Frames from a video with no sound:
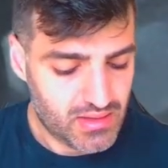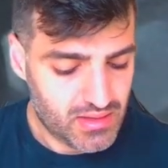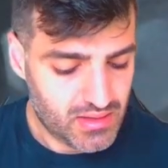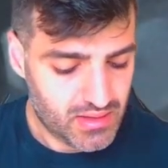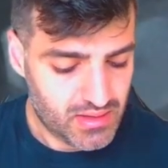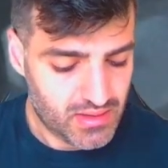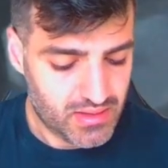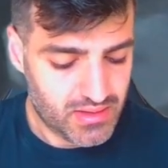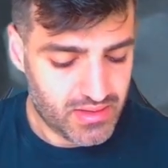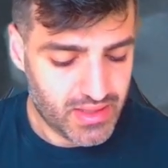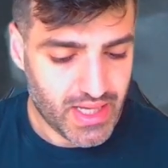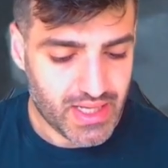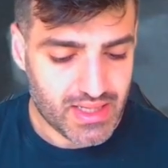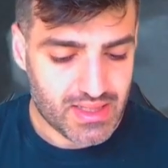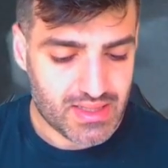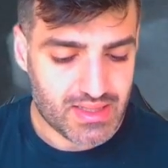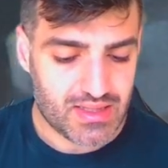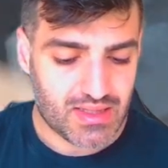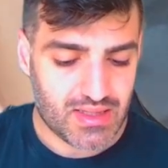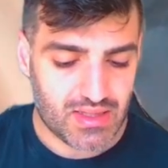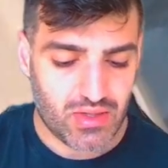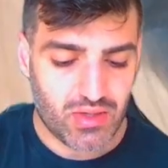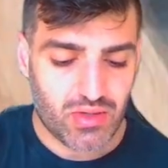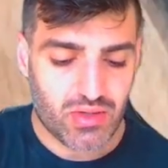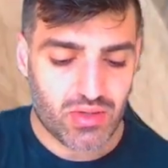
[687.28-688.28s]

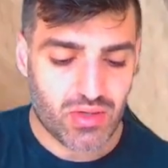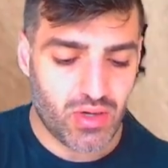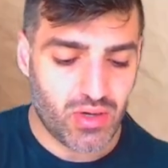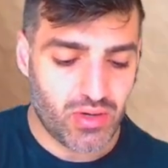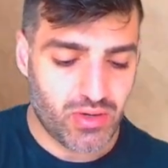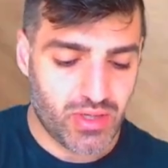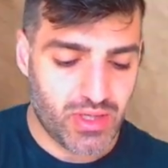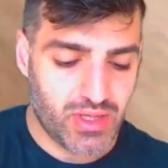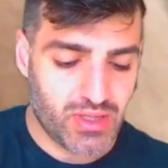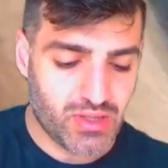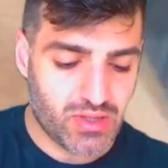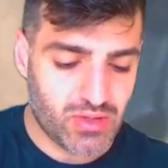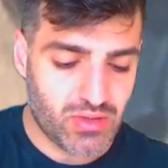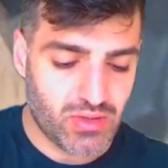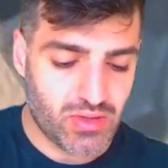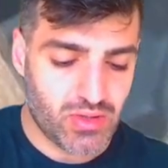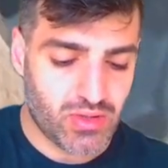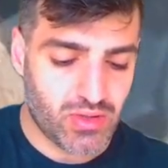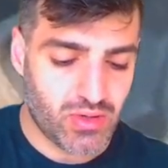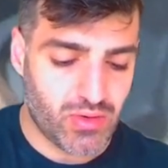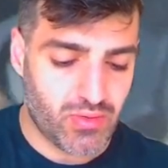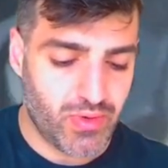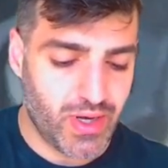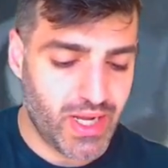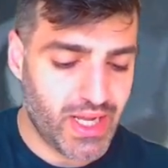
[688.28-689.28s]
Next, you go into
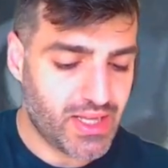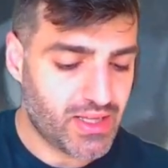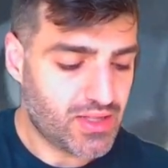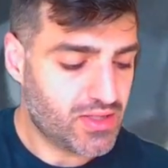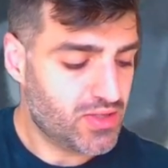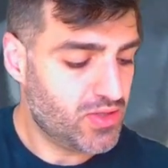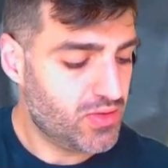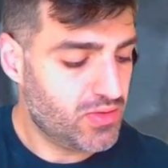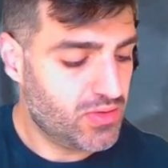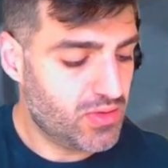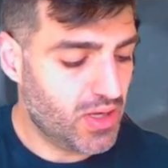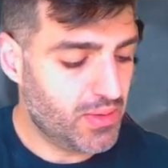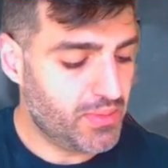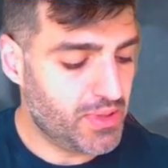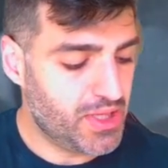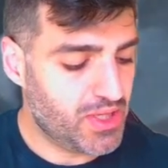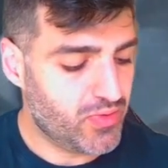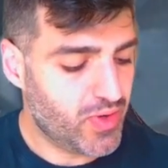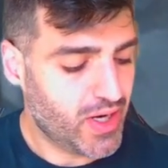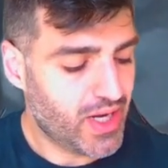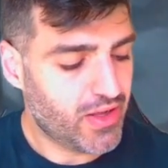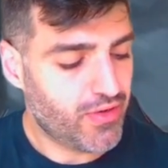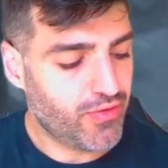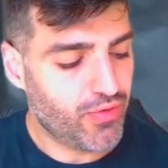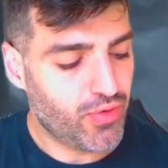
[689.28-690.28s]
your rank
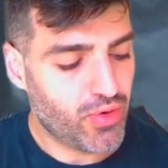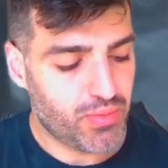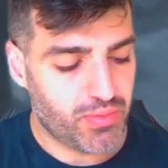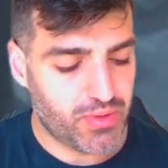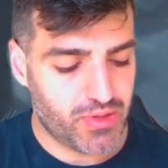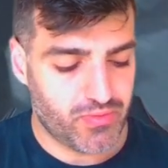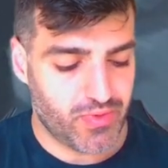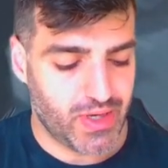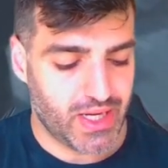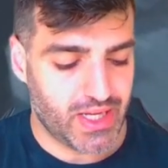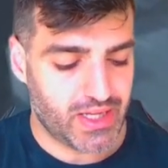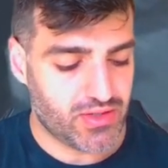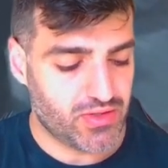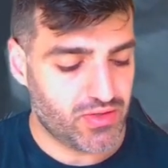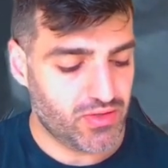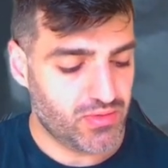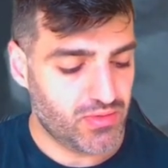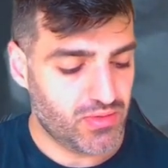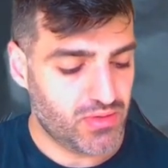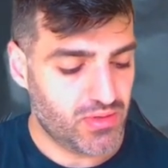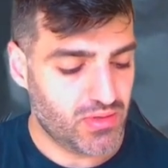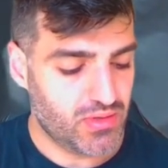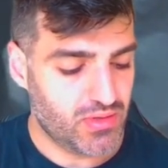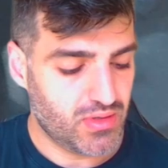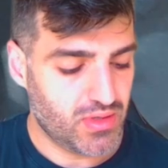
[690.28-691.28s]
4 plus rank 2.
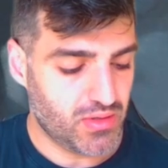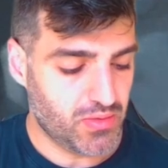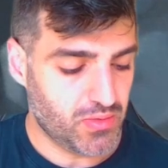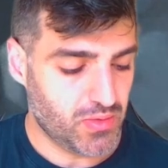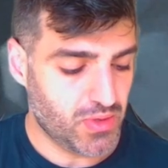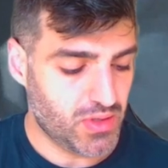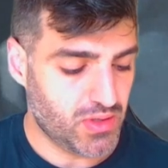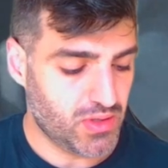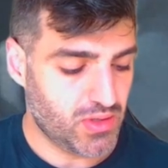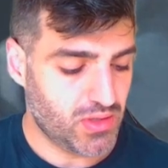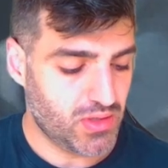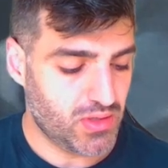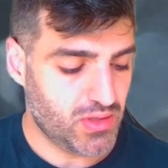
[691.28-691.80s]
I wish.